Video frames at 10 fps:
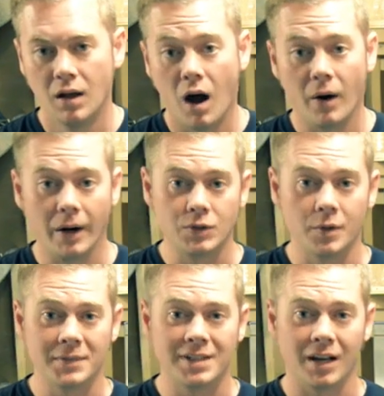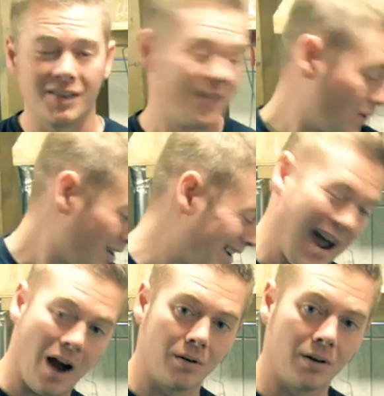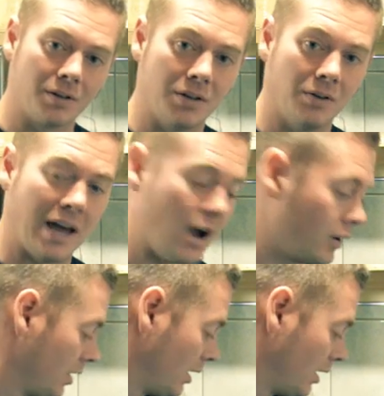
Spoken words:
Alright, so we've been sitting for an hour or two now.